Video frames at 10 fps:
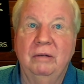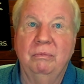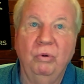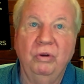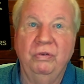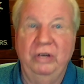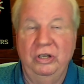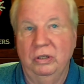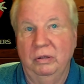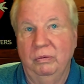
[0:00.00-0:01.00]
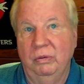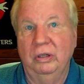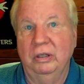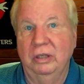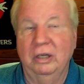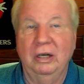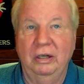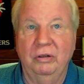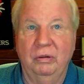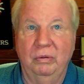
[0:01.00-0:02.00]
motivation, we look at the
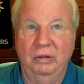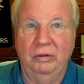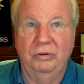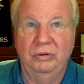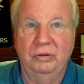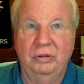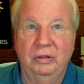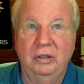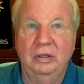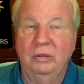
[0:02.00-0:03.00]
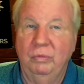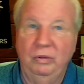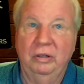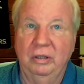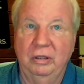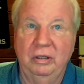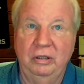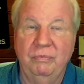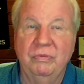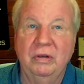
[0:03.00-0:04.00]
consequence, we look at
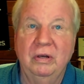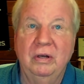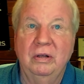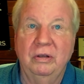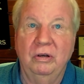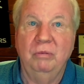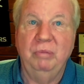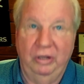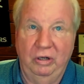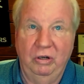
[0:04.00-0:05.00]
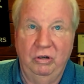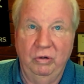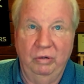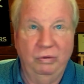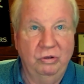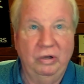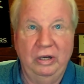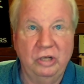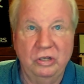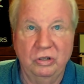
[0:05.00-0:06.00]
your ability to do it. We try and
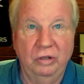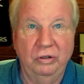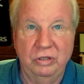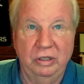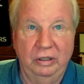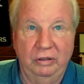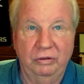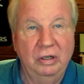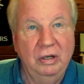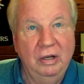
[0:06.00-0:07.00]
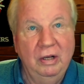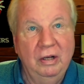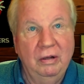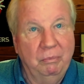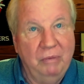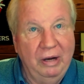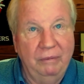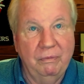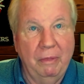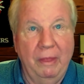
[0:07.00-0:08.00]
change all those things. But
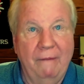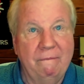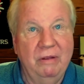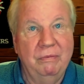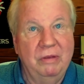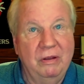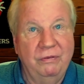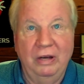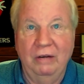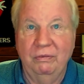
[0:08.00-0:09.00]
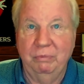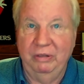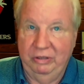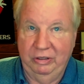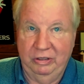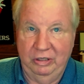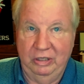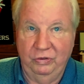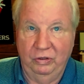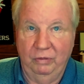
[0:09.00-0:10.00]
if you haven't been
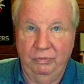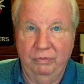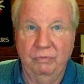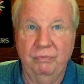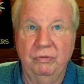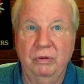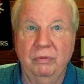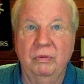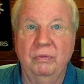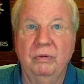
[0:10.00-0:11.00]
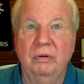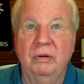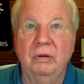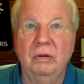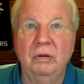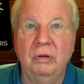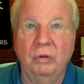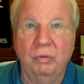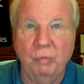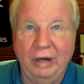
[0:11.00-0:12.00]
successful, you
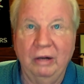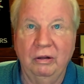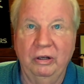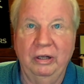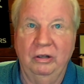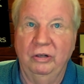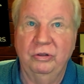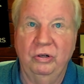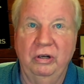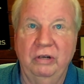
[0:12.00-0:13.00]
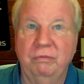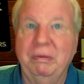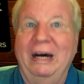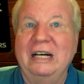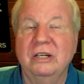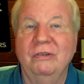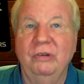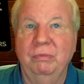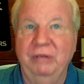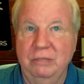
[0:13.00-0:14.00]
want to look at an alternative positive
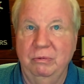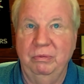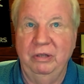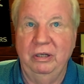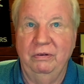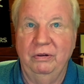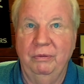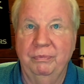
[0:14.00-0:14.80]
replacement behavior.